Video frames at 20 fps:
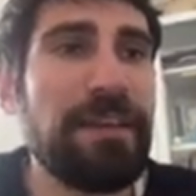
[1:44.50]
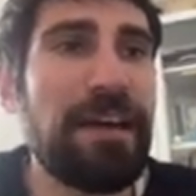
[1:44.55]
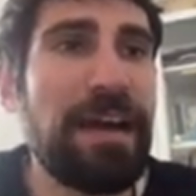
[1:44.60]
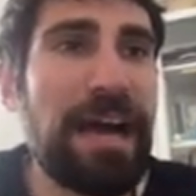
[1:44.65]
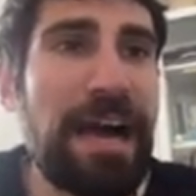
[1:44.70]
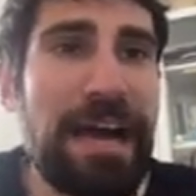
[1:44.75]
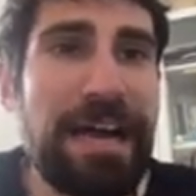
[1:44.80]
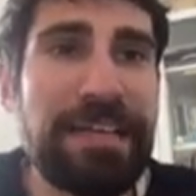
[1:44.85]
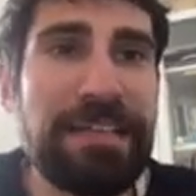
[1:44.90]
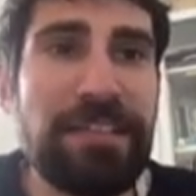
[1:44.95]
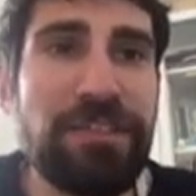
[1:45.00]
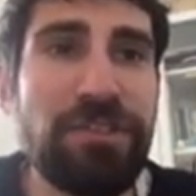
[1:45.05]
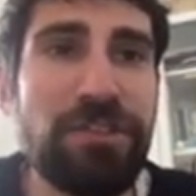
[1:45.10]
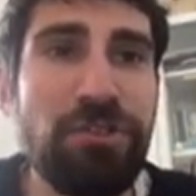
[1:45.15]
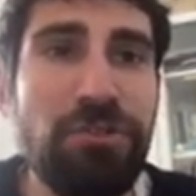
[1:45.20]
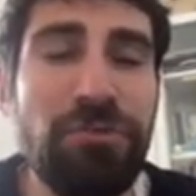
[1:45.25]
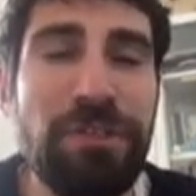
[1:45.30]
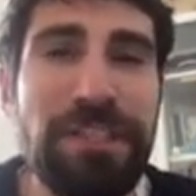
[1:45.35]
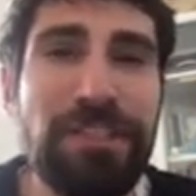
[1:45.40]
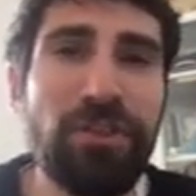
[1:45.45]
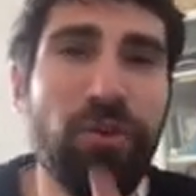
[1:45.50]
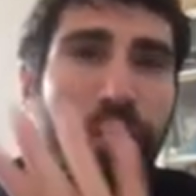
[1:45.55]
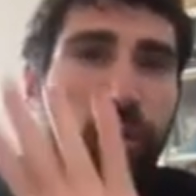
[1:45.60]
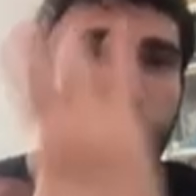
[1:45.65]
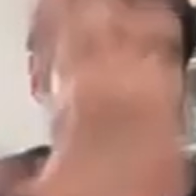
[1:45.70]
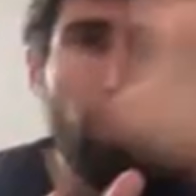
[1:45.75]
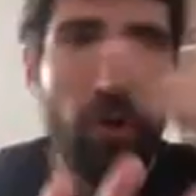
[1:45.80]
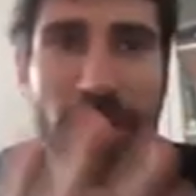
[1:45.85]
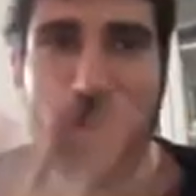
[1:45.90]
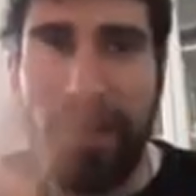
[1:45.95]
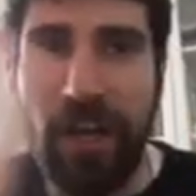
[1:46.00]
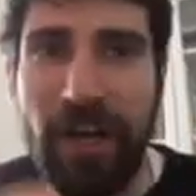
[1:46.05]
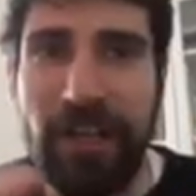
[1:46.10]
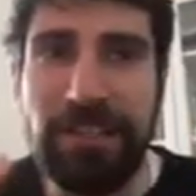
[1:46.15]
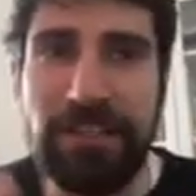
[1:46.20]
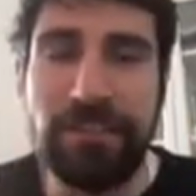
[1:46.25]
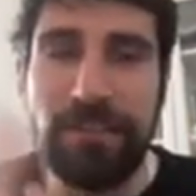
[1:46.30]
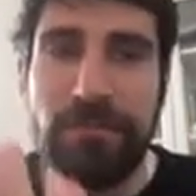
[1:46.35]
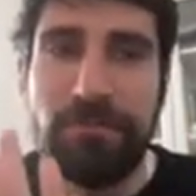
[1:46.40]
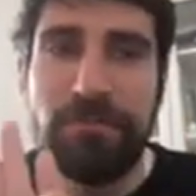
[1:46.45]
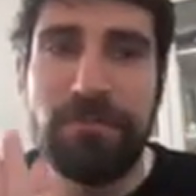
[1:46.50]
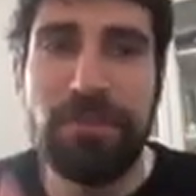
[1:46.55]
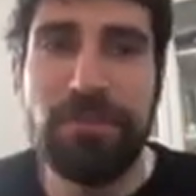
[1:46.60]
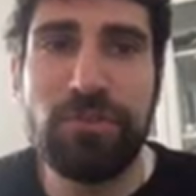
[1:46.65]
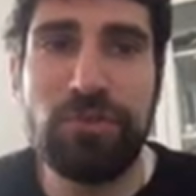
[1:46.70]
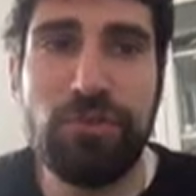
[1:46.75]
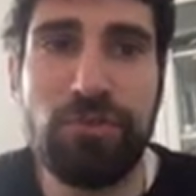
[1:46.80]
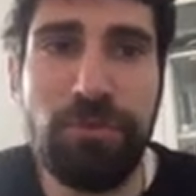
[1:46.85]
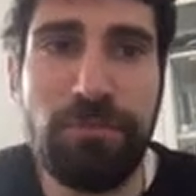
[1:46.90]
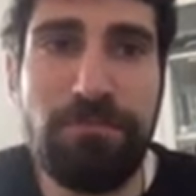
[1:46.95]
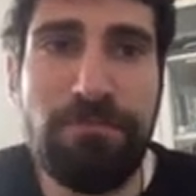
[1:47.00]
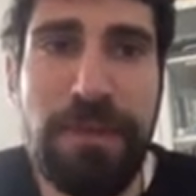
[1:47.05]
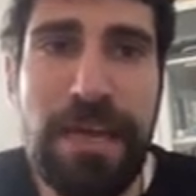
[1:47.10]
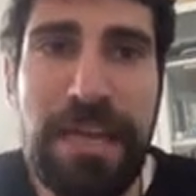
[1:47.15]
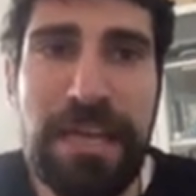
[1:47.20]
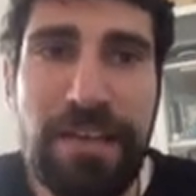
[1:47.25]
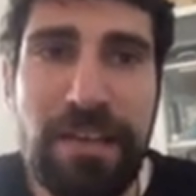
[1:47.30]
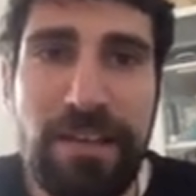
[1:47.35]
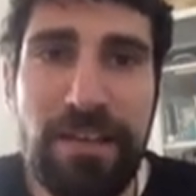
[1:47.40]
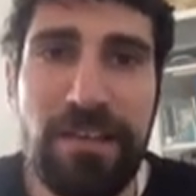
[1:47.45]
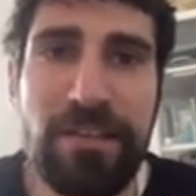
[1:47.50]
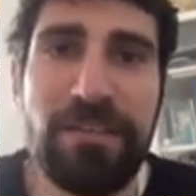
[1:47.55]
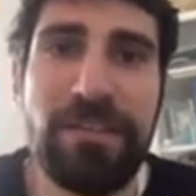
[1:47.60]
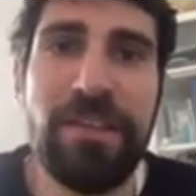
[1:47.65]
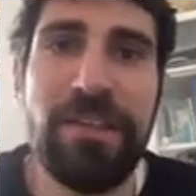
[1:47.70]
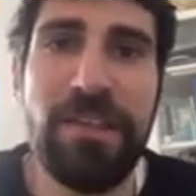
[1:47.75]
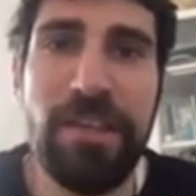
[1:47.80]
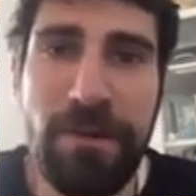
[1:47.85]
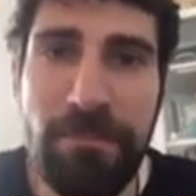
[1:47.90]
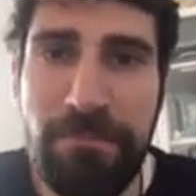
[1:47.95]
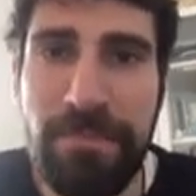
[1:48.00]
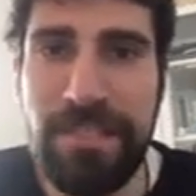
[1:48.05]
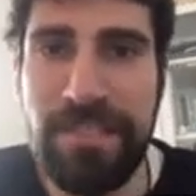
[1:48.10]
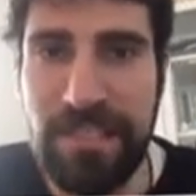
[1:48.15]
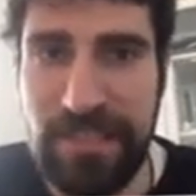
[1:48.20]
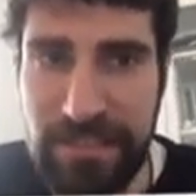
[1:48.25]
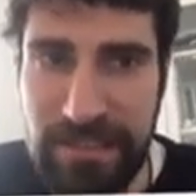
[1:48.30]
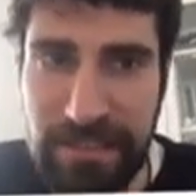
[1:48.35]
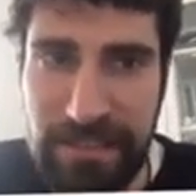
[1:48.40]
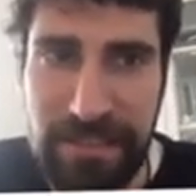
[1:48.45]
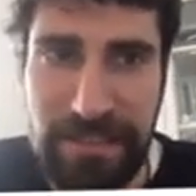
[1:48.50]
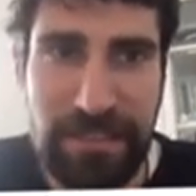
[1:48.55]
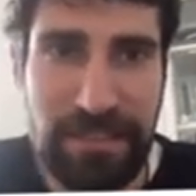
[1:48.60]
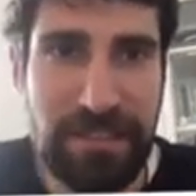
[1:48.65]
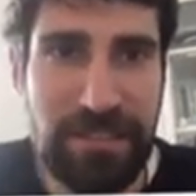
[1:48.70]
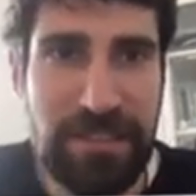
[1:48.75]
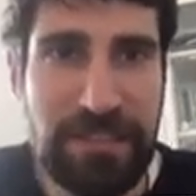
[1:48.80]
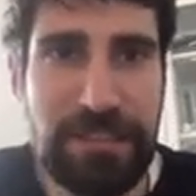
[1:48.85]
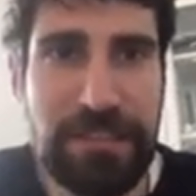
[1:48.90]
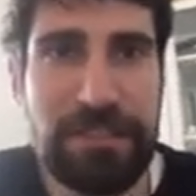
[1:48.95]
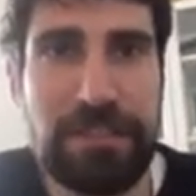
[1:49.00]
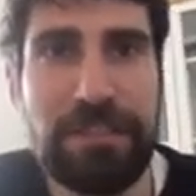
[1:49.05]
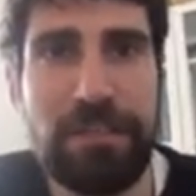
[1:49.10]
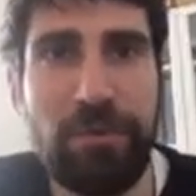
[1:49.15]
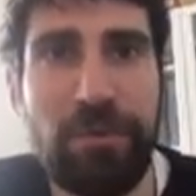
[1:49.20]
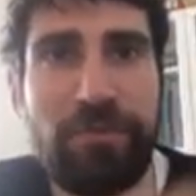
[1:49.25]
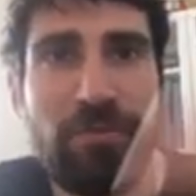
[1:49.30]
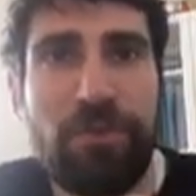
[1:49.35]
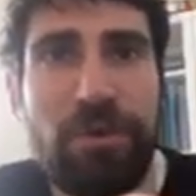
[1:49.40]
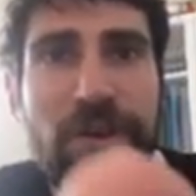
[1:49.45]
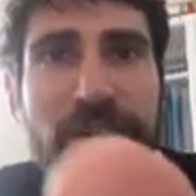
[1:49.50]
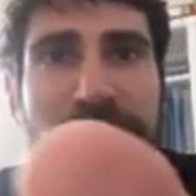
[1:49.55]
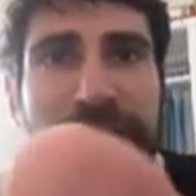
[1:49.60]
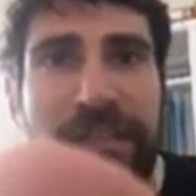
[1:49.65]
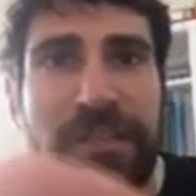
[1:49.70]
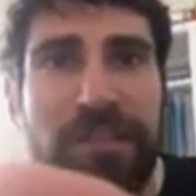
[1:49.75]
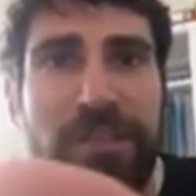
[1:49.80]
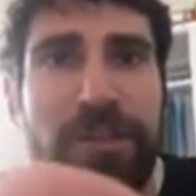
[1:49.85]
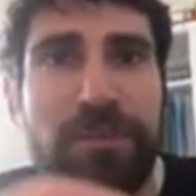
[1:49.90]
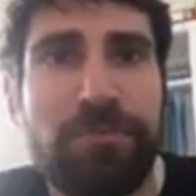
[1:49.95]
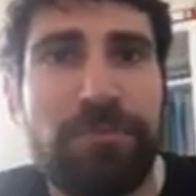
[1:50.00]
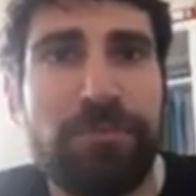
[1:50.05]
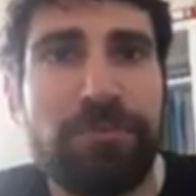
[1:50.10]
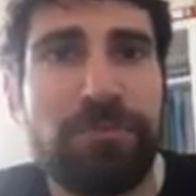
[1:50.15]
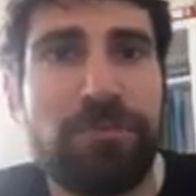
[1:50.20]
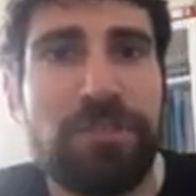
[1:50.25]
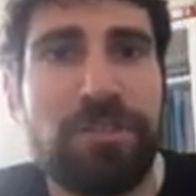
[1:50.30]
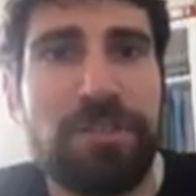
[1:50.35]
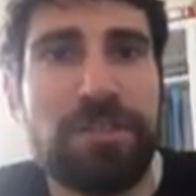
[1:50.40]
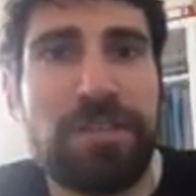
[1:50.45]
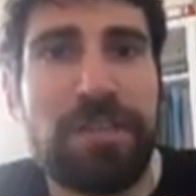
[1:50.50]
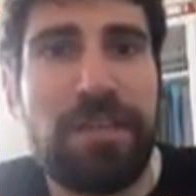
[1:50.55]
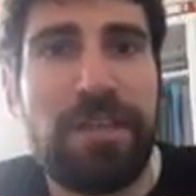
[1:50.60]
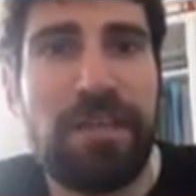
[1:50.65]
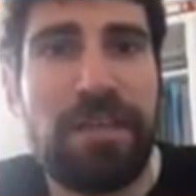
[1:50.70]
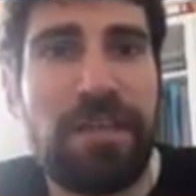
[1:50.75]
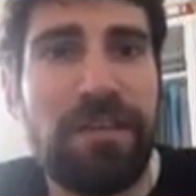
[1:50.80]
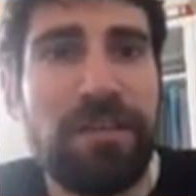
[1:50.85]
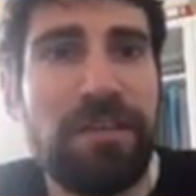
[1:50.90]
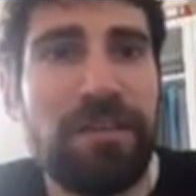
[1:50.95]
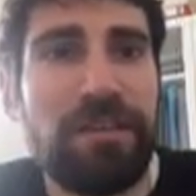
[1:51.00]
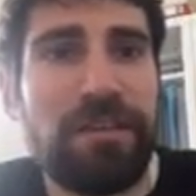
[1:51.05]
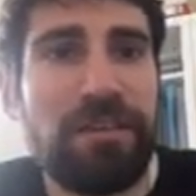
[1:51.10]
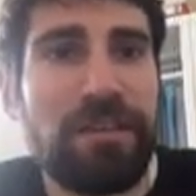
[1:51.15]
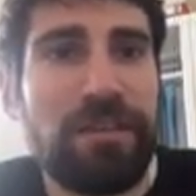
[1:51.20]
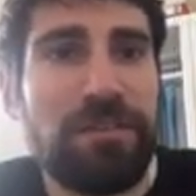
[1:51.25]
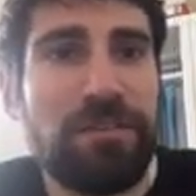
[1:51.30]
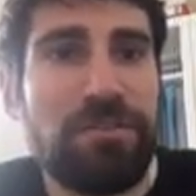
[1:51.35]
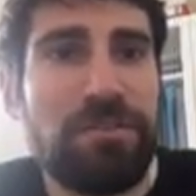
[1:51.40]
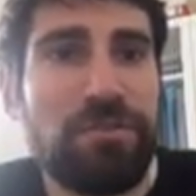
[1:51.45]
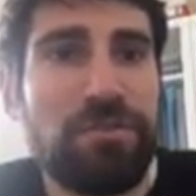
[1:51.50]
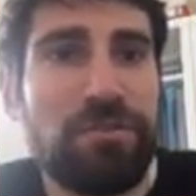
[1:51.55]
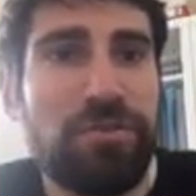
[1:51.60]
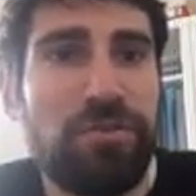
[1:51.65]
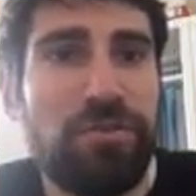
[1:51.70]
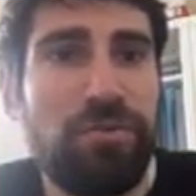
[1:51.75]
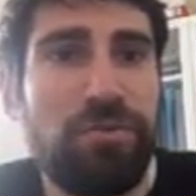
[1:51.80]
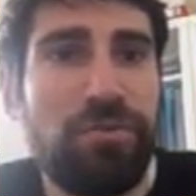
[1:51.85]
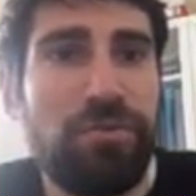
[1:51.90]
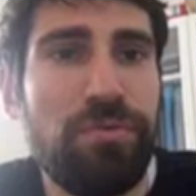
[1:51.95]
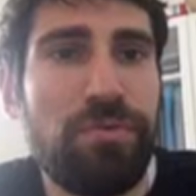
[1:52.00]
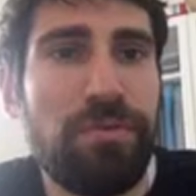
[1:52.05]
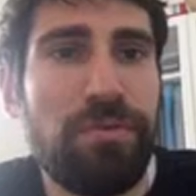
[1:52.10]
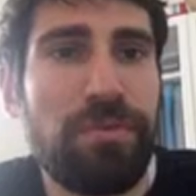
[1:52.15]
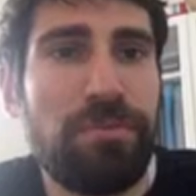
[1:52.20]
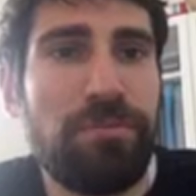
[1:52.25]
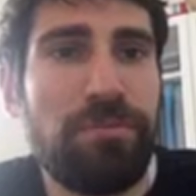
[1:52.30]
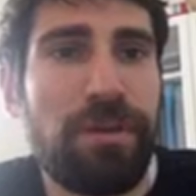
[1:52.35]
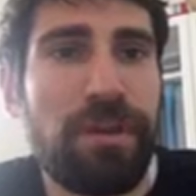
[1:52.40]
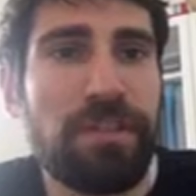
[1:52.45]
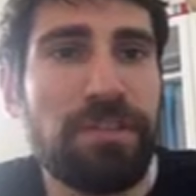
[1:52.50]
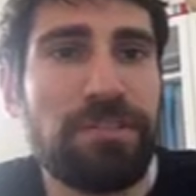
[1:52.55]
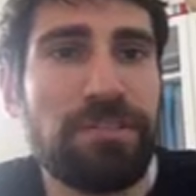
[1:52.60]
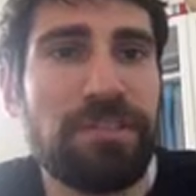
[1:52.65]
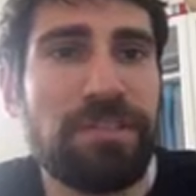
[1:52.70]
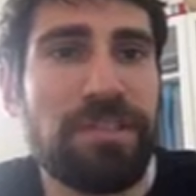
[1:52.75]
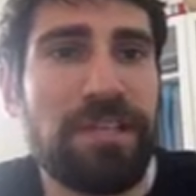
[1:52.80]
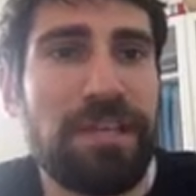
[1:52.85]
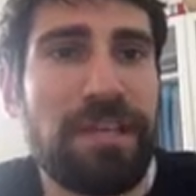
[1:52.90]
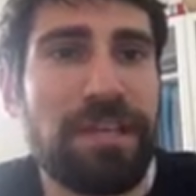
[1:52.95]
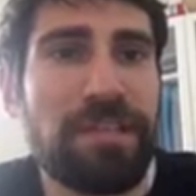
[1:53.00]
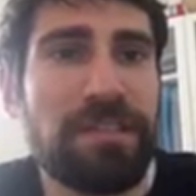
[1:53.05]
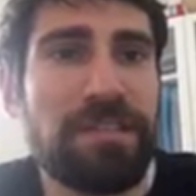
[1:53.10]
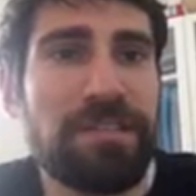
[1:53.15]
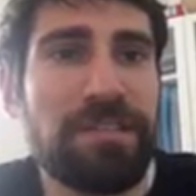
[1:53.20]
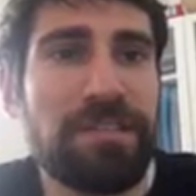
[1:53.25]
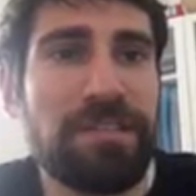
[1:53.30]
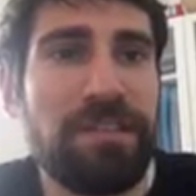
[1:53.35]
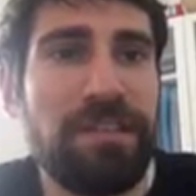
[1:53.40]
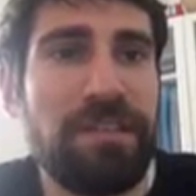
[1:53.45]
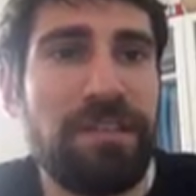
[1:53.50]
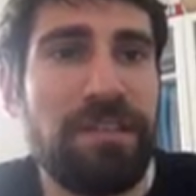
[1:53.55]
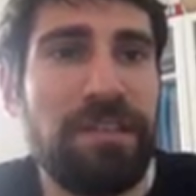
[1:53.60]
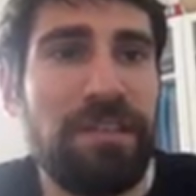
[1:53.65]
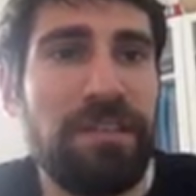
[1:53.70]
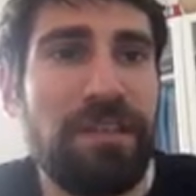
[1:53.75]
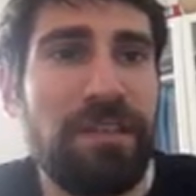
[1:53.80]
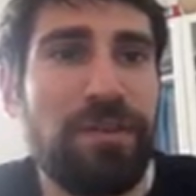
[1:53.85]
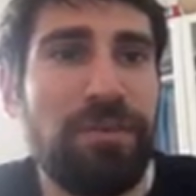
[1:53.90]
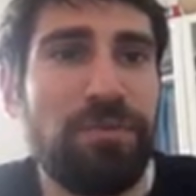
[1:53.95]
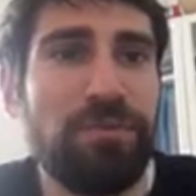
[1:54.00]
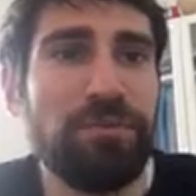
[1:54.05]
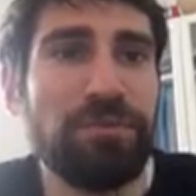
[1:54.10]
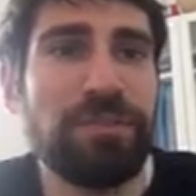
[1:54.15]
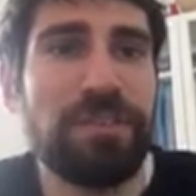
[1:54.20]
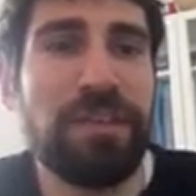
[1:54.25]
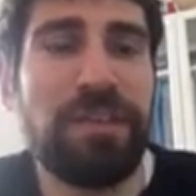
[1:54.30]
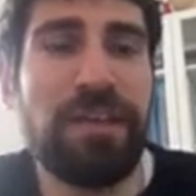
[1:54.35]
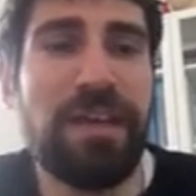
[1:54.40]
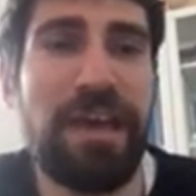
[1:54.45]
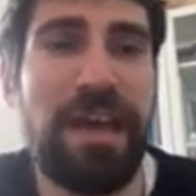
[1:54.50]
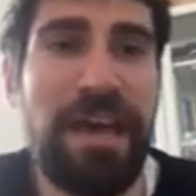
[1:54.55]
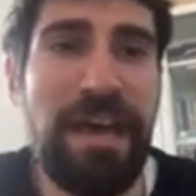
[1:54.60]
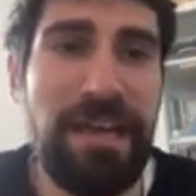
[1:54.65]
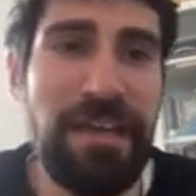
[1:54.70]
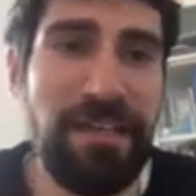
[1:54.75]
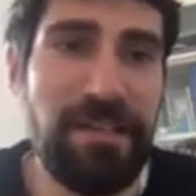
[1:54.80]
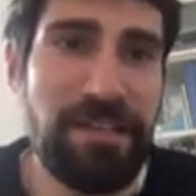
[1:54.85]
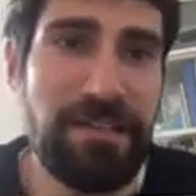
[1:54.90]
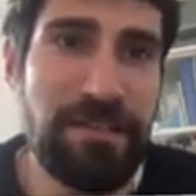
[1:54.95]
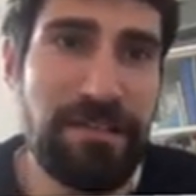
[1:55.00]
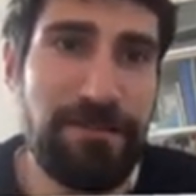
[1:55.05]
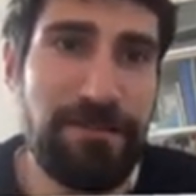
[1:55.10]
And you need to organise them to make number sentences. So we've got an example just here. 2 plus 6 equals 8.